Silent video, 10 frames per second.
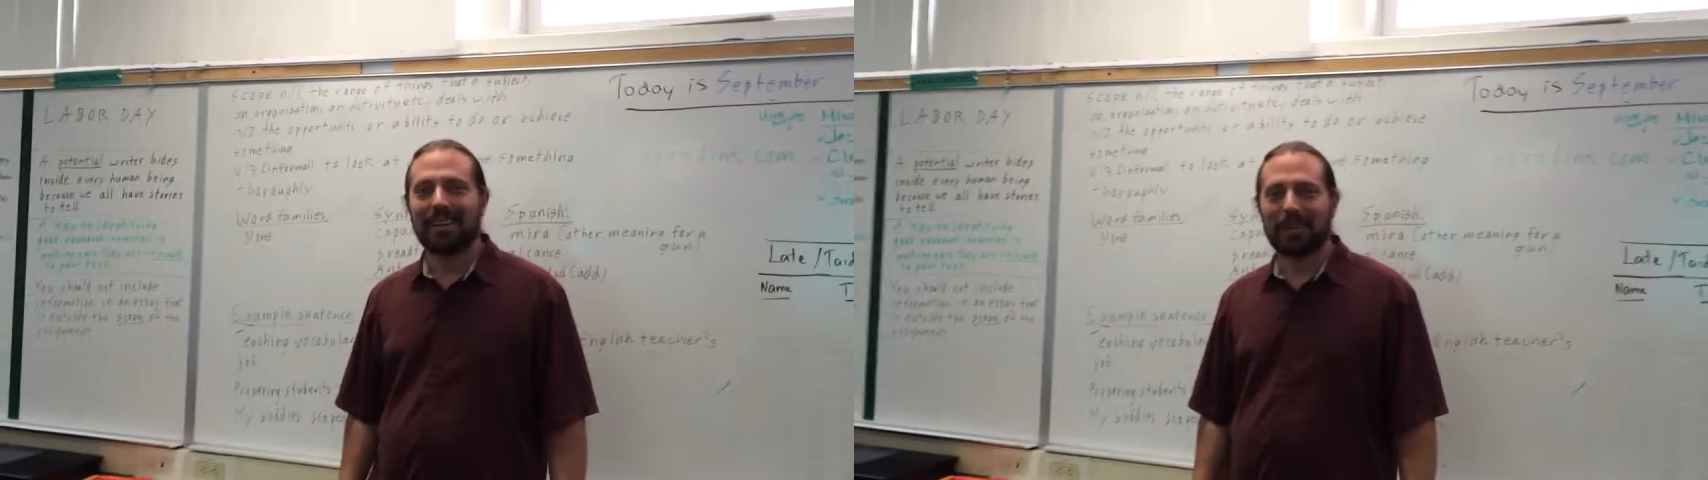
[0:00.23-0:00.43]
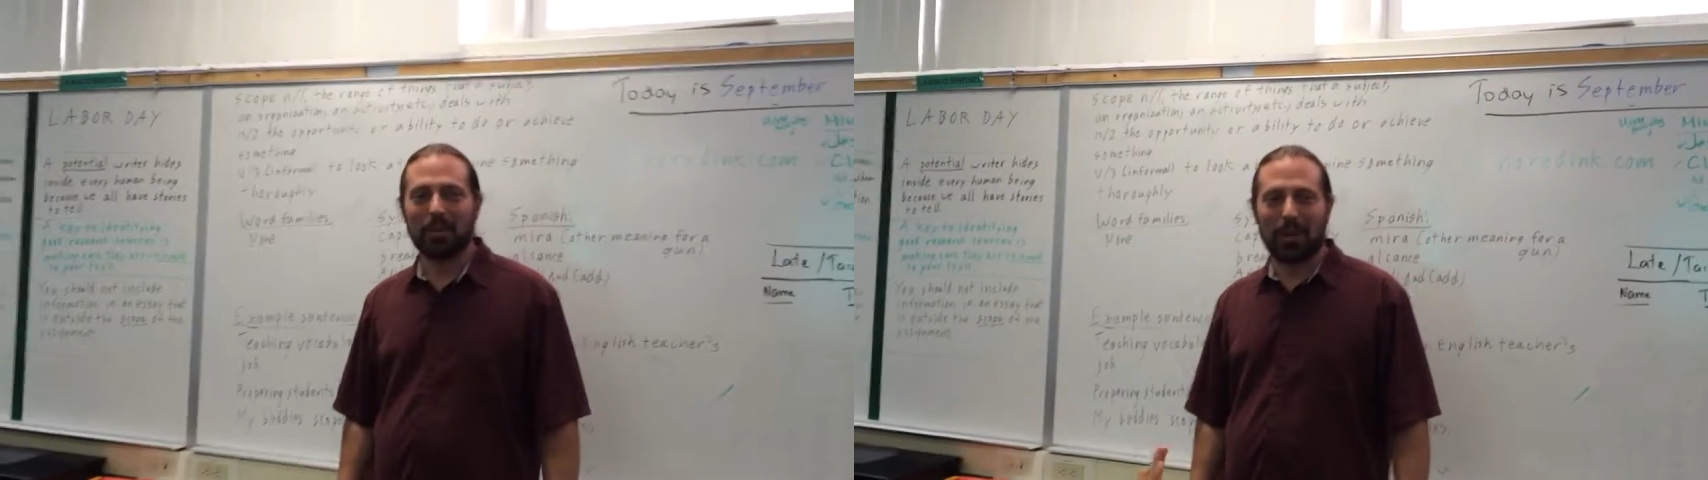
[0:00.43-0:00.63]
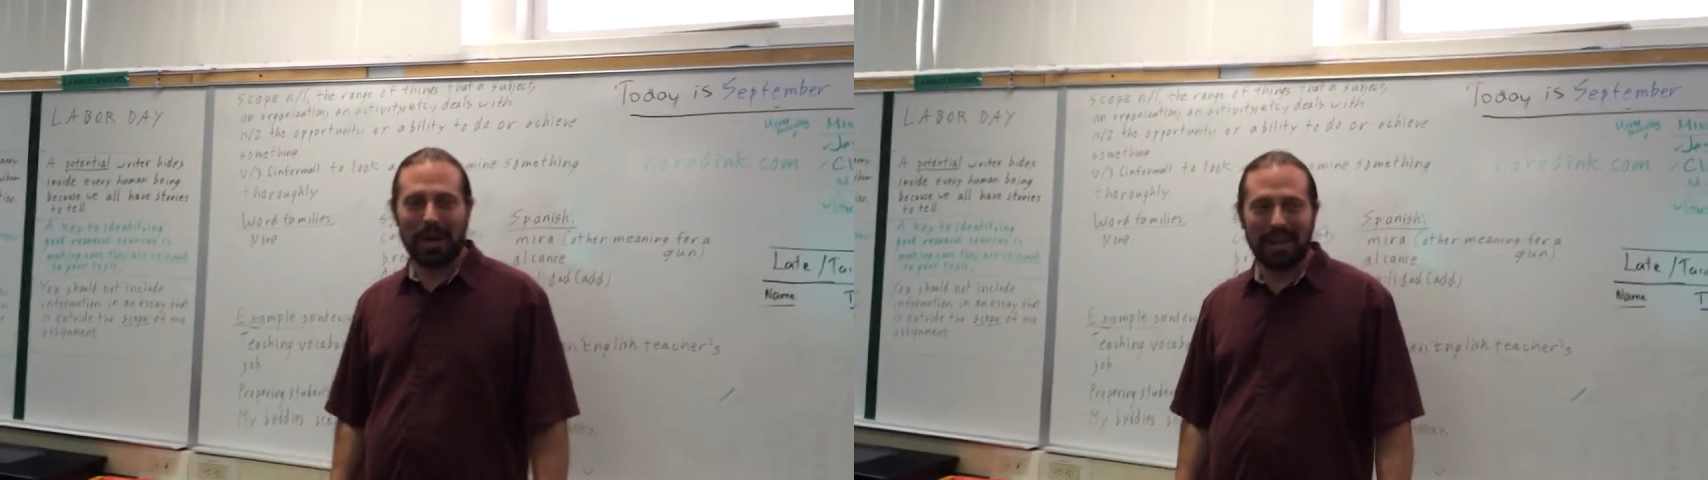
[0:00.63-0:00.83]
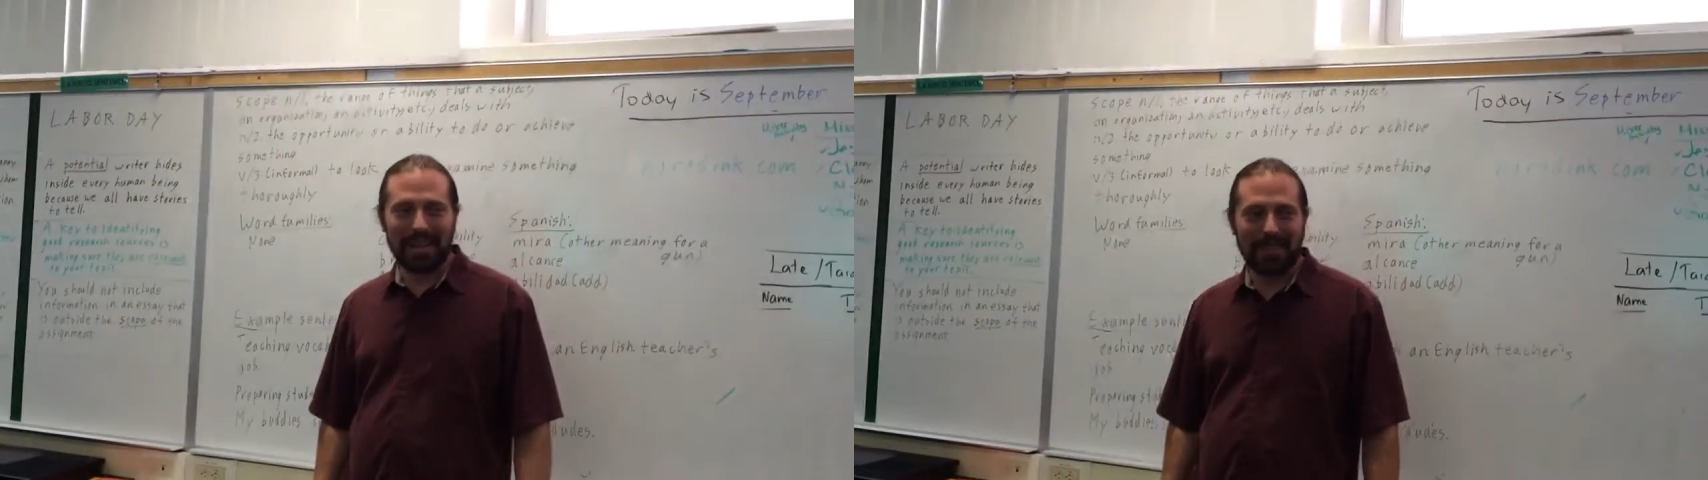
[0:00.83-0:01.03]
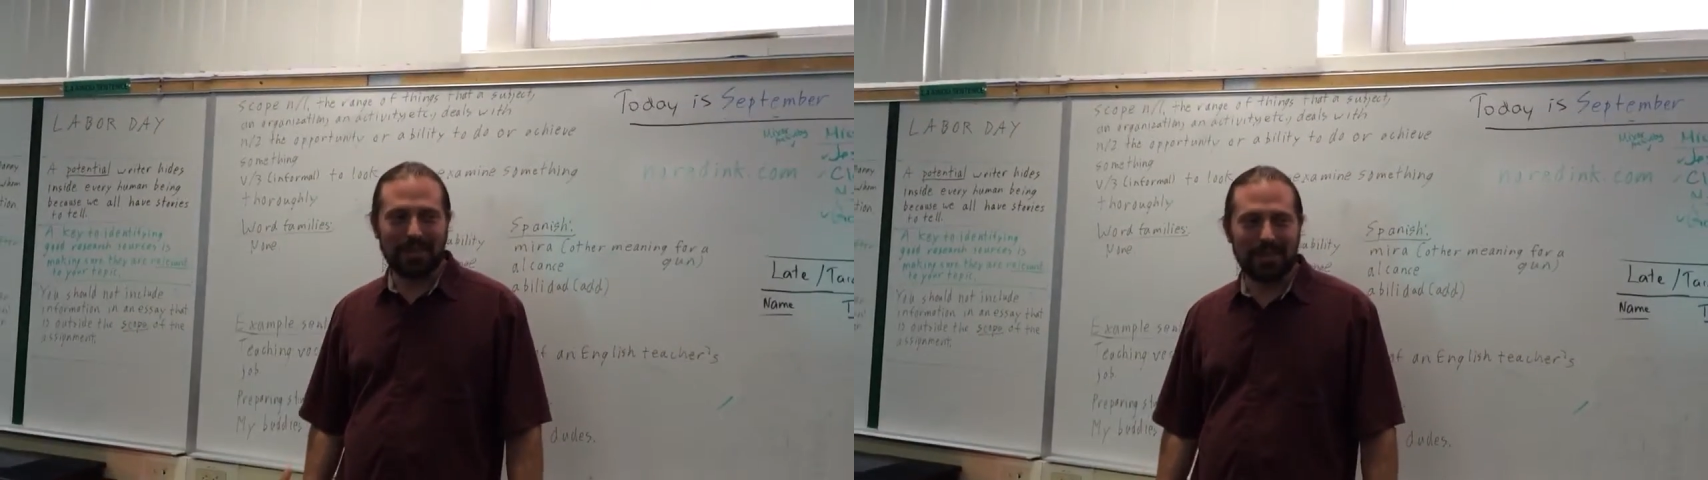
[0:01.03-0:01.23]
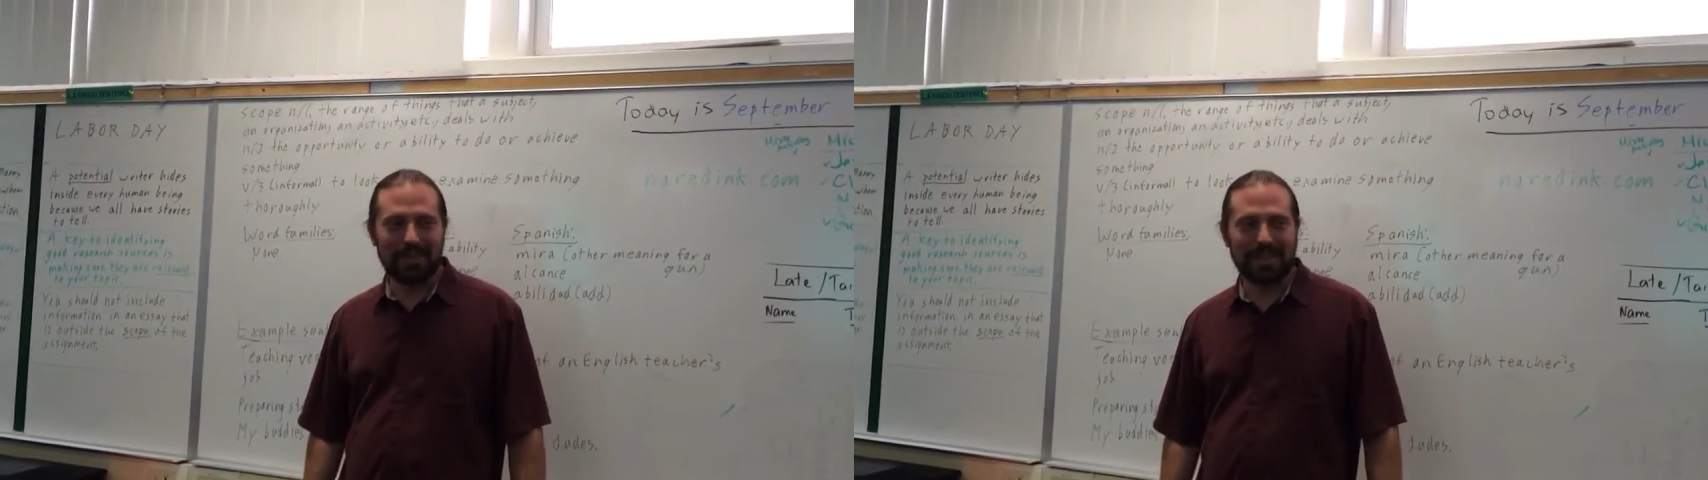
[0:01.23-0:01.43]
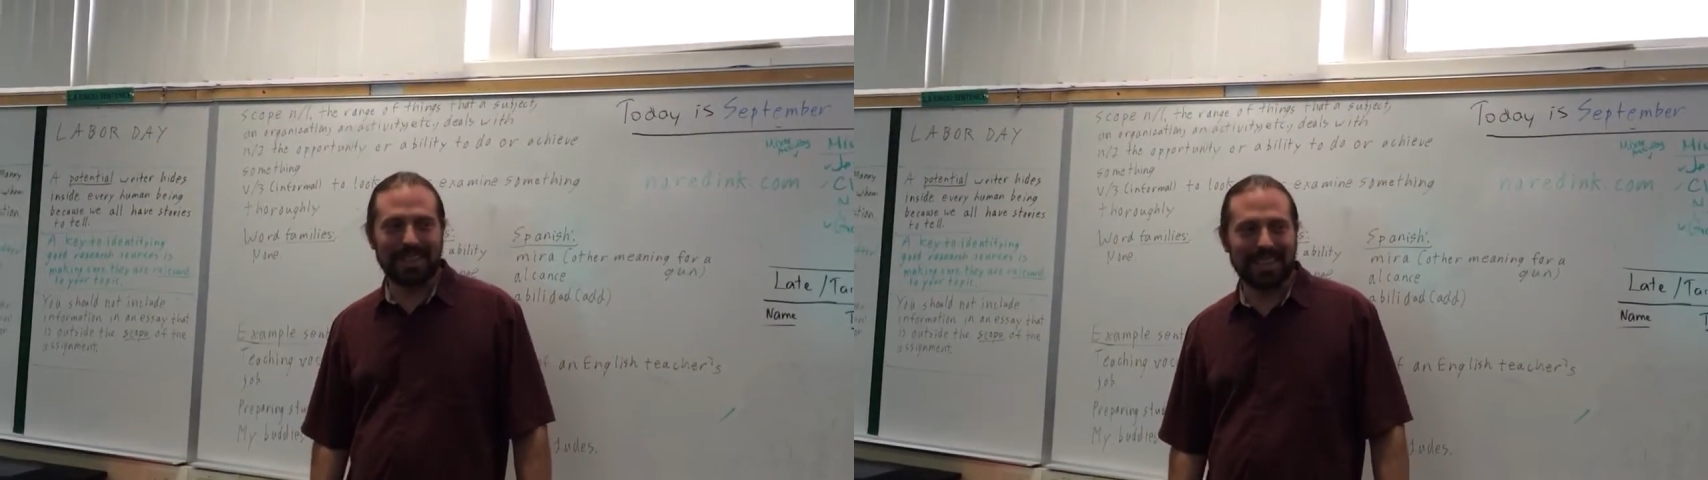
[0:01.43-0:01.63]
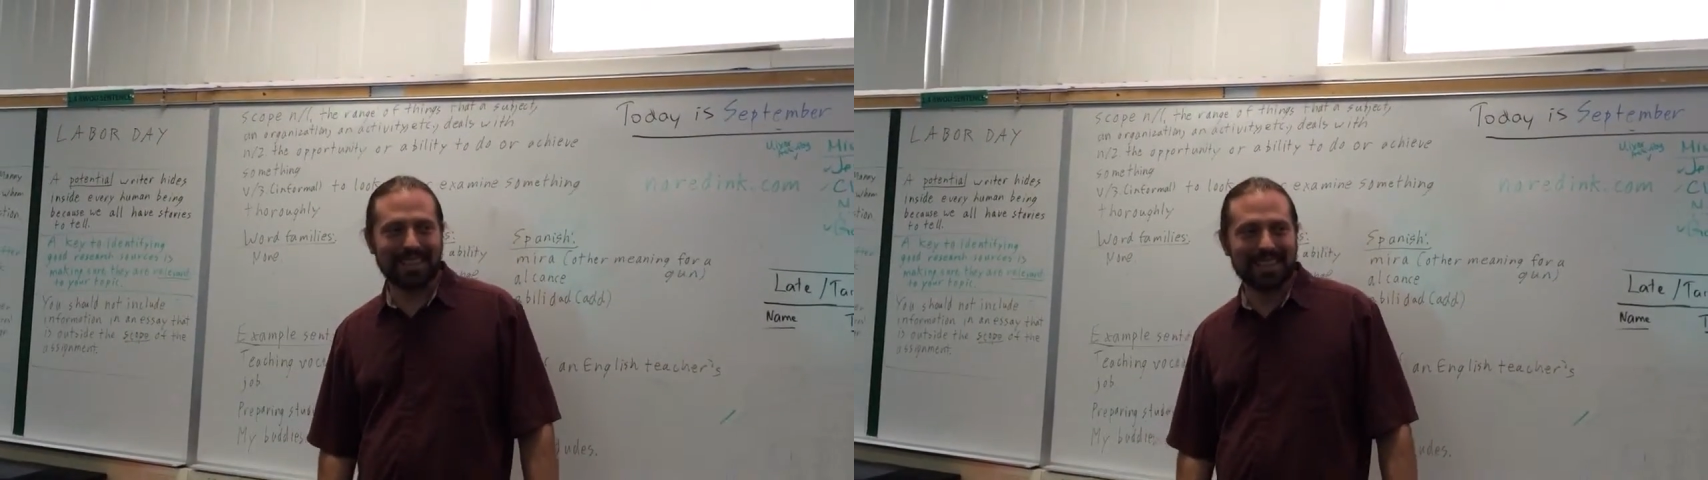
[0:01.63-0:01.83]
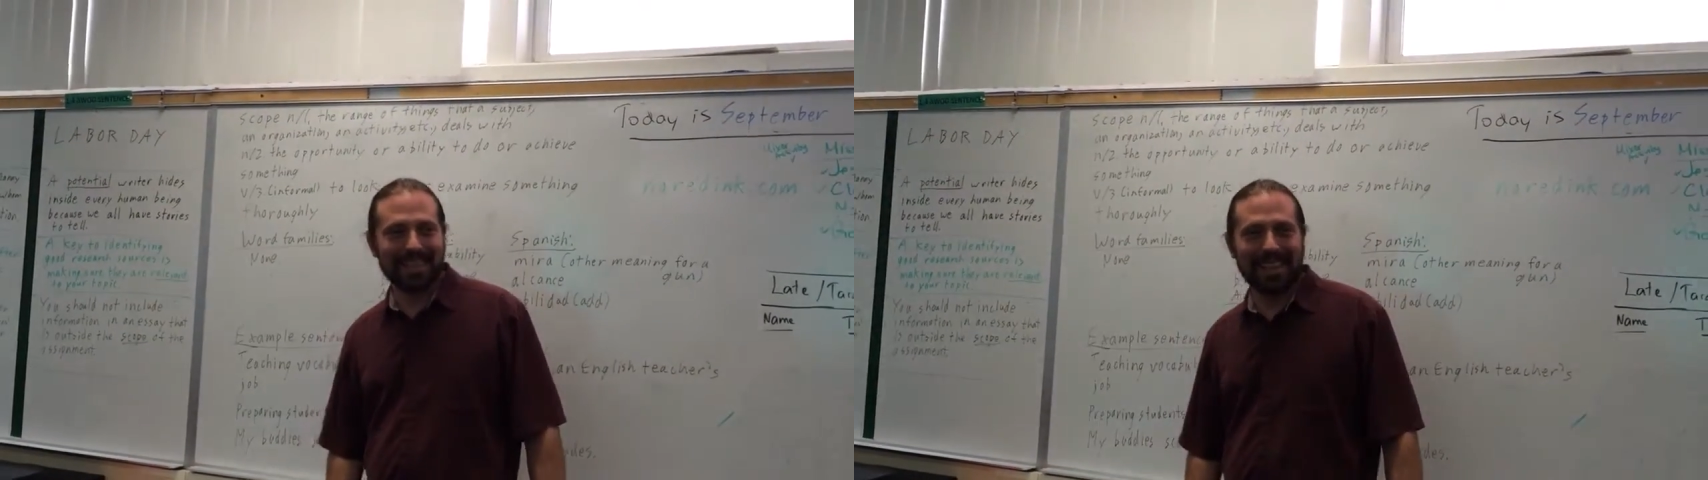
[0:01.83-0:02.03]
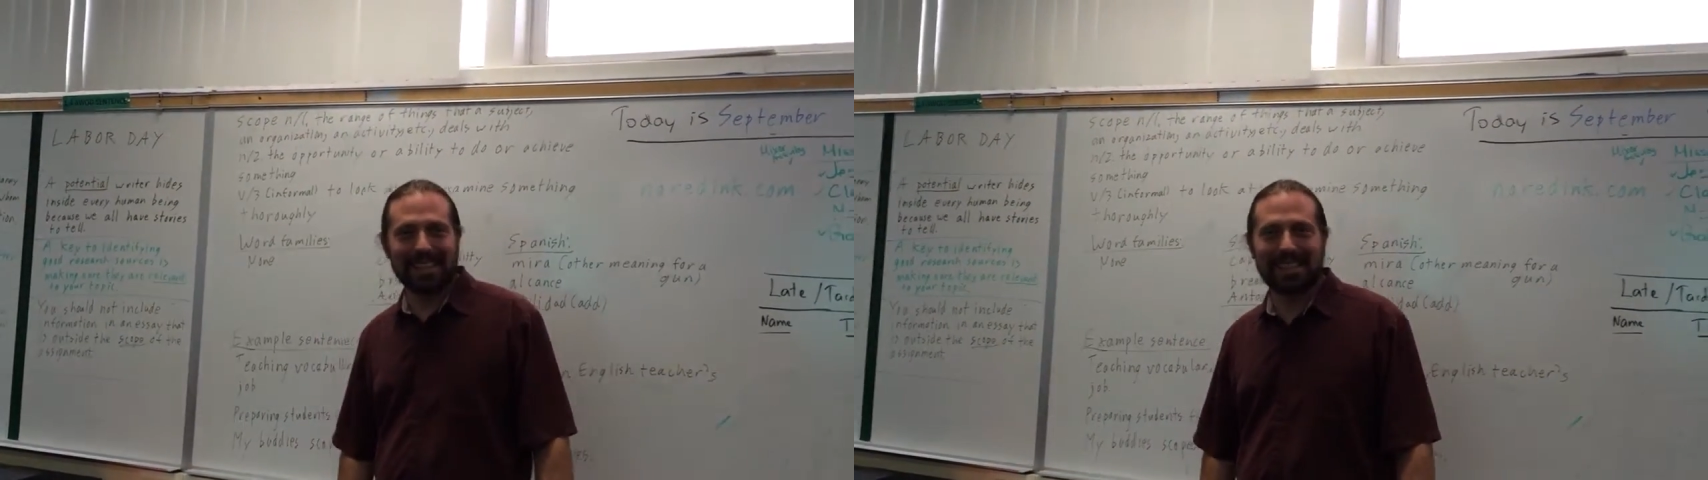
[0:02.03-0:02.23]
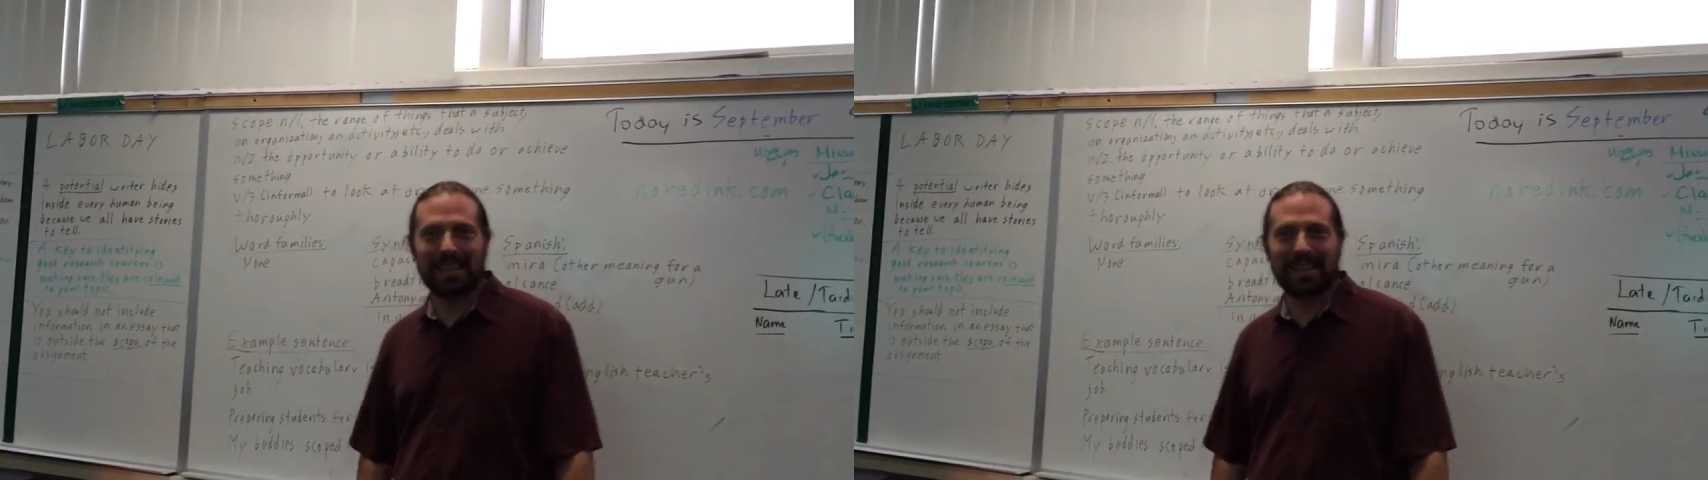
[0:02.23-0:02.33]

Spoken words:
Good morning, good afternoon, Mr. X's class.